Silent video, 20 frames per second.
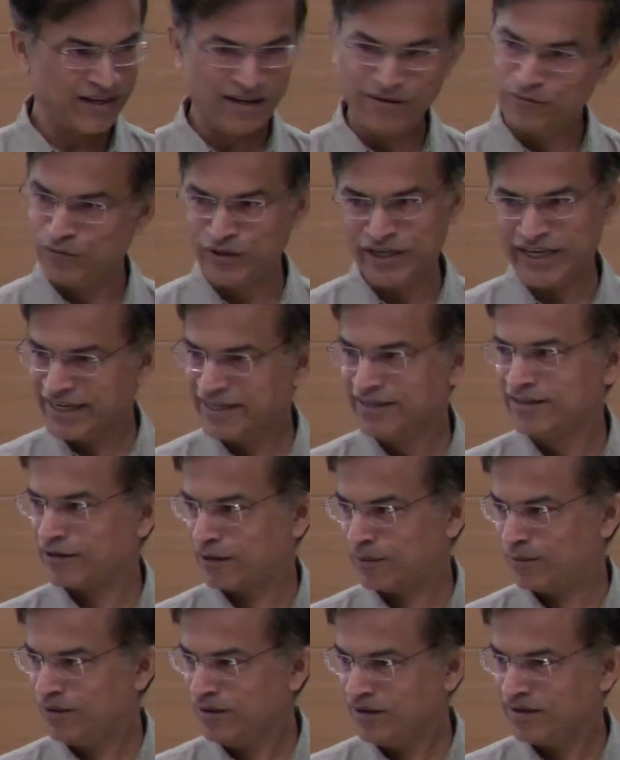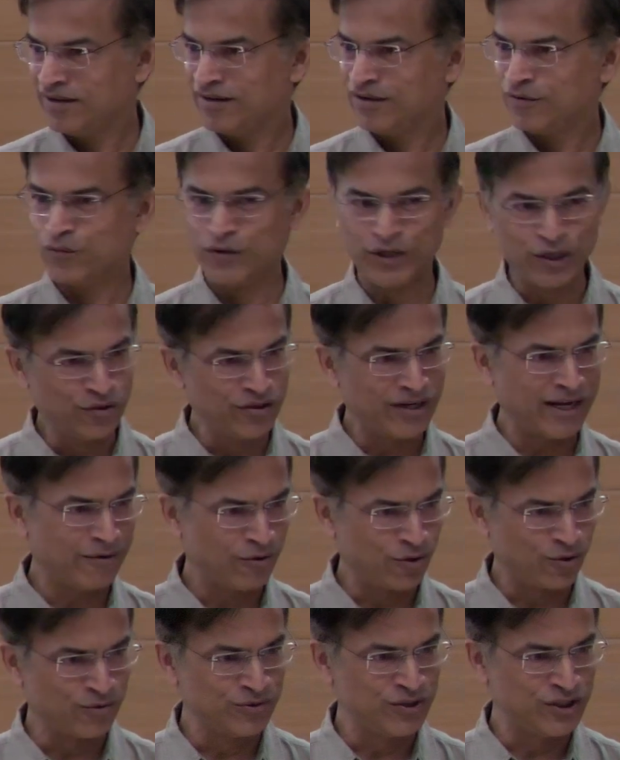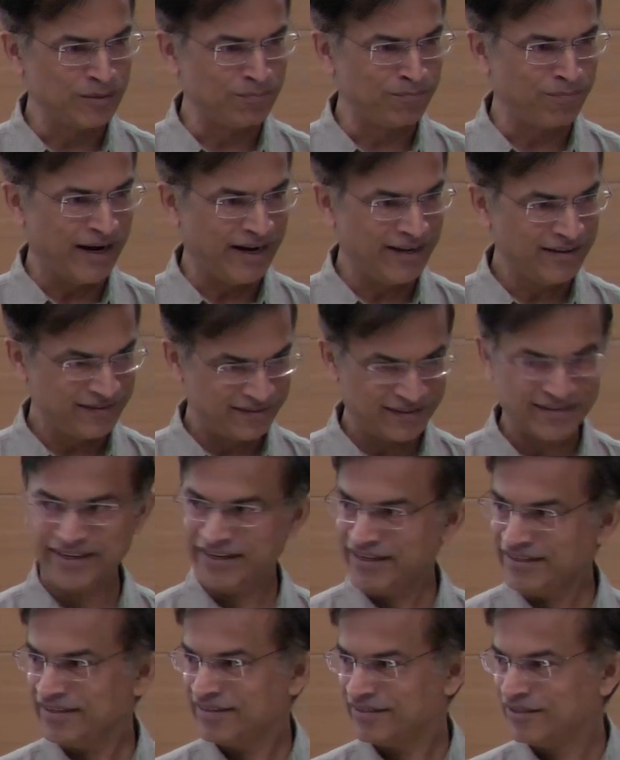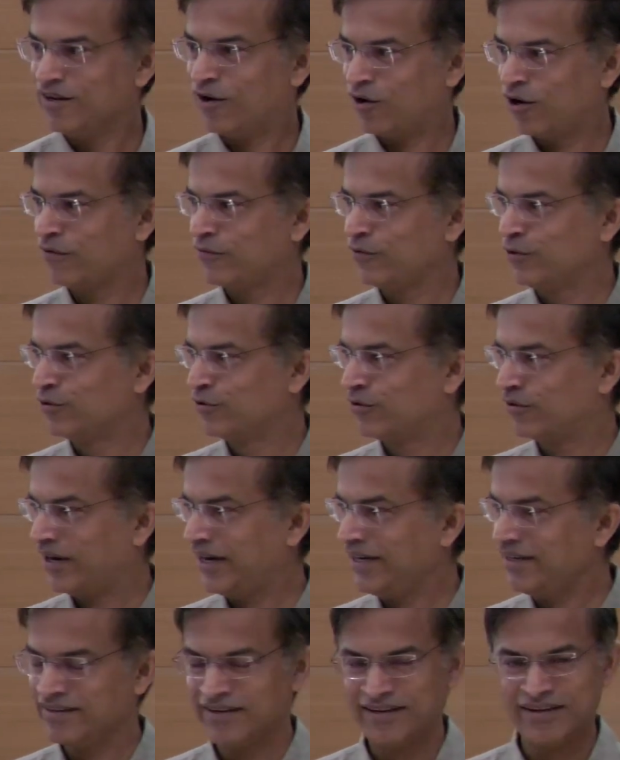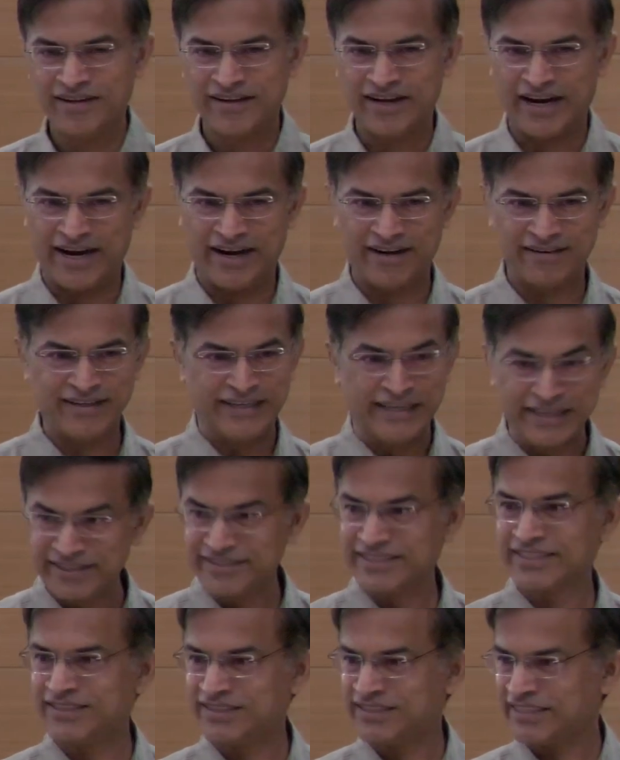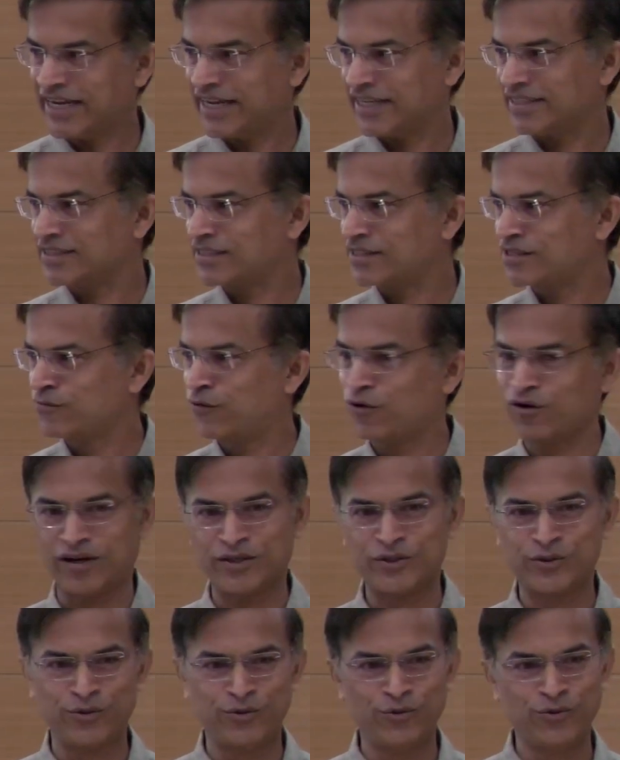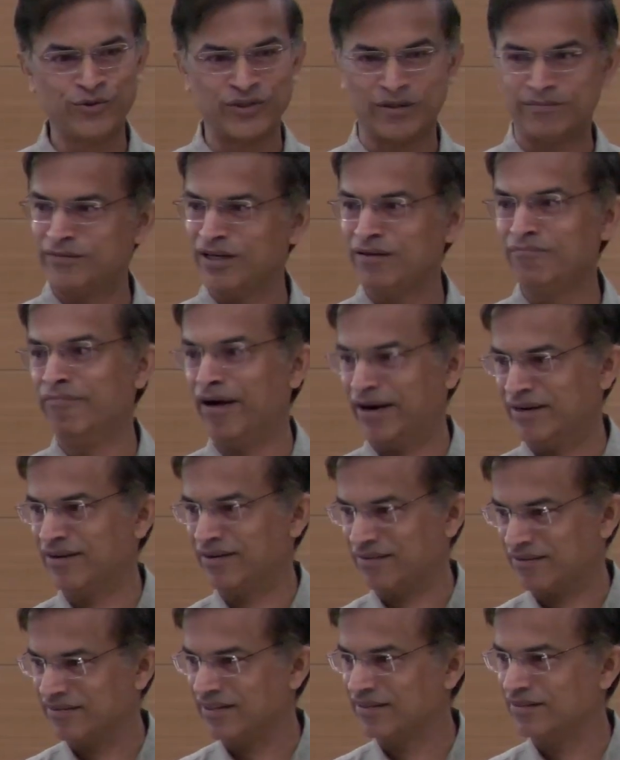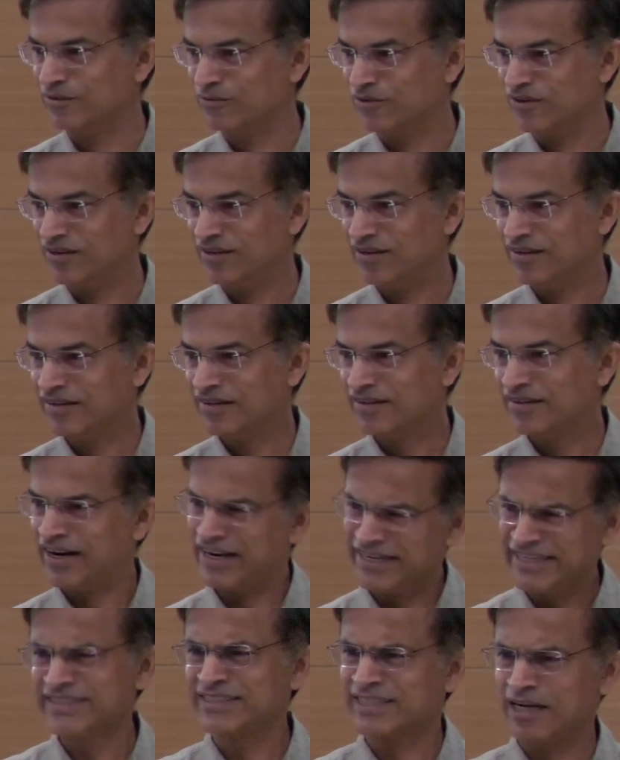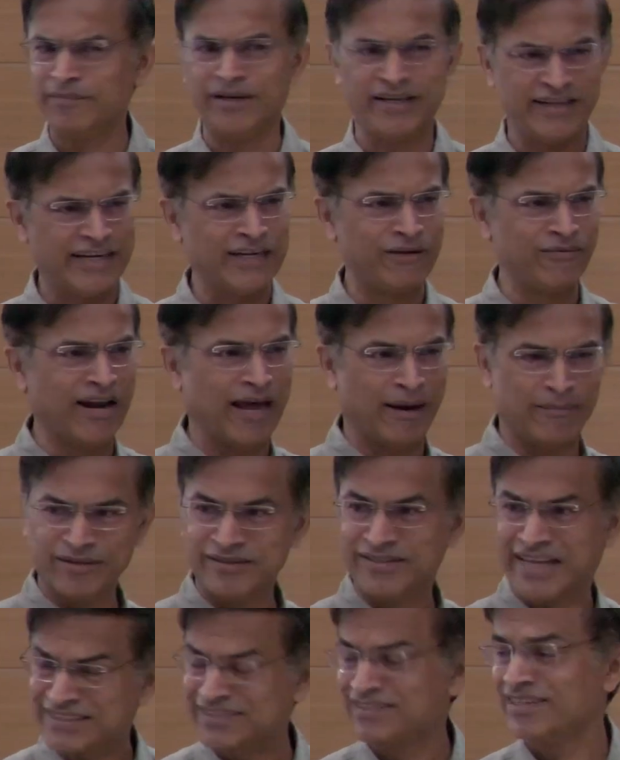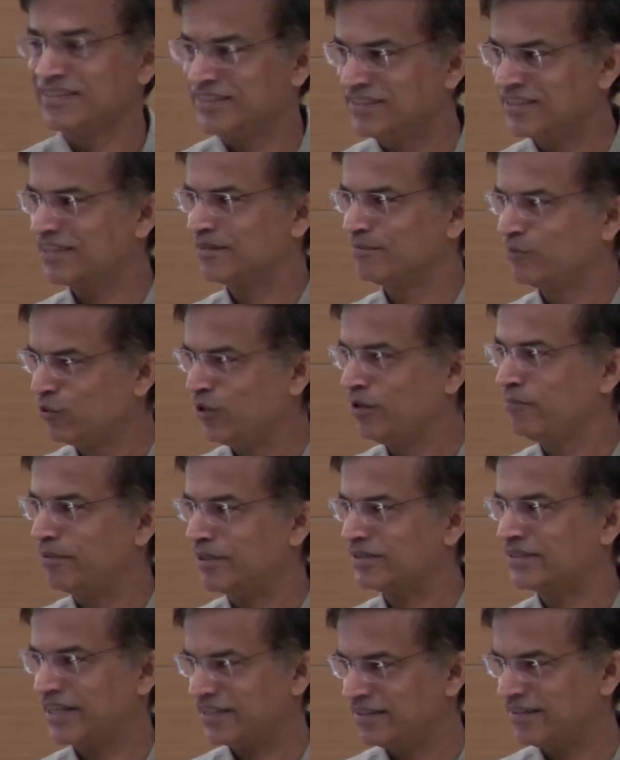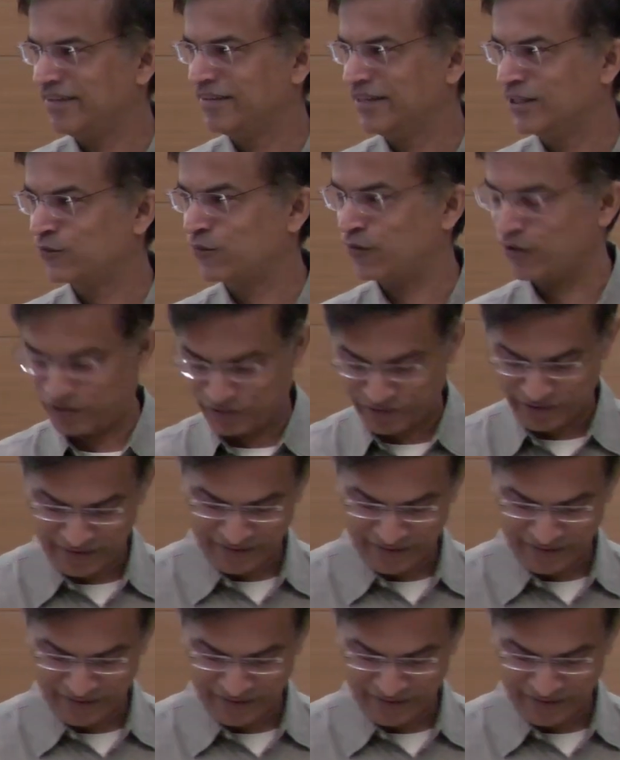We are in trouble. We don't have our own chip plan, correct? All of you know, right? And here is a chance for us to do something better than the world. And it's coming. It will happen. That's the reason I'm doing precisely this for you,